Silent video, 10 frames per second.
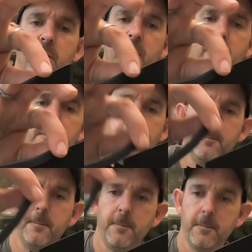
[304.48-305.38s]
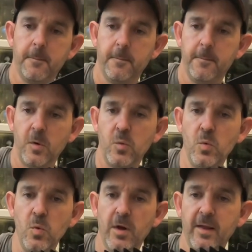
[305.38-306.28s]
Ready?
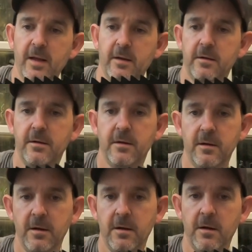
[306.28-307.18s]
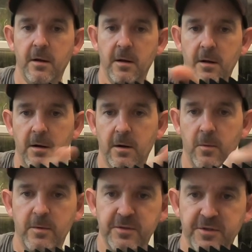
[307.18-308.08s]
Ooh, look at that.
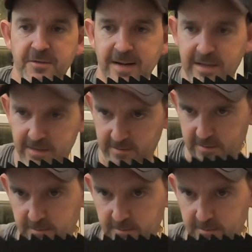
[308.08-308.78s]
One serrated